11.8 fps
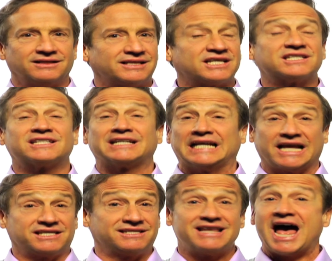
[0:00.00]

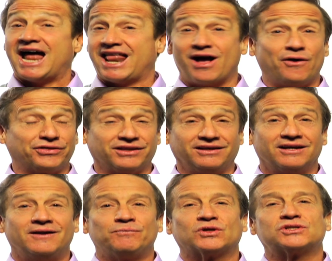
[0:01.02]
That's not healthy,
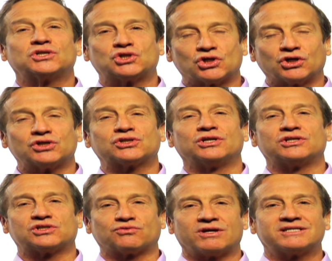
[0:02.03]
because the sugar is going to
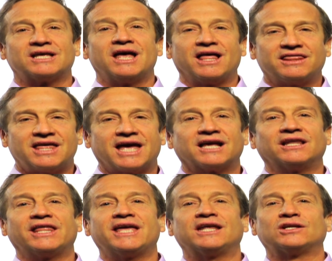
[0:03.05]
stress that
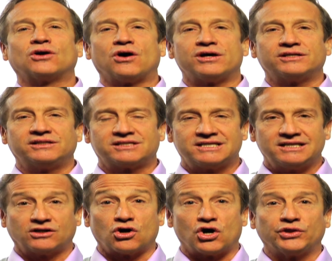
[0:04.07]
gland called
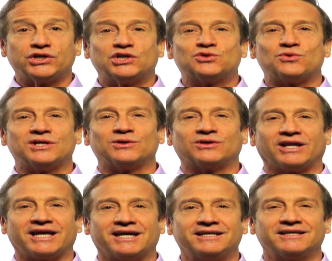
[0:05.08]
the adrenal
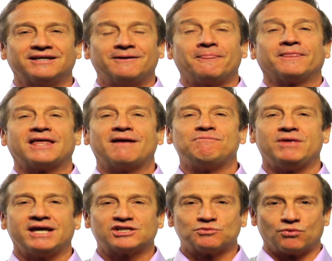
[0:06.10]
gland that
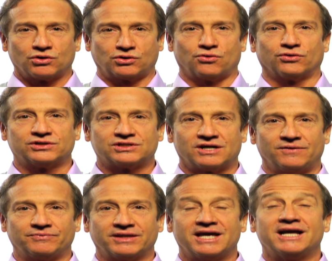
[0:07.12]
makes more
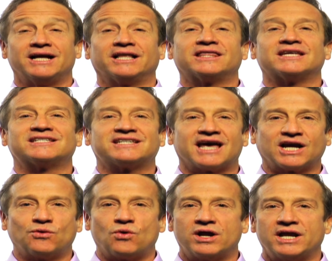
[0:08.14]
cortisone. The
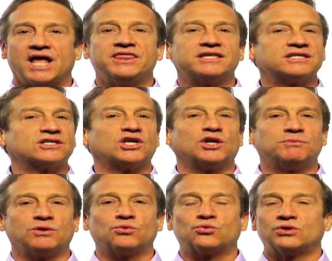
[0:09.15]
second one, and this is going to
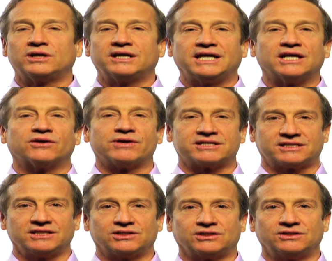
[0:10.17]
be really
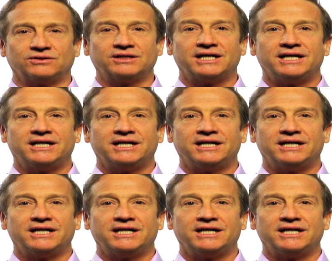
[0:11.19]
interesting to you,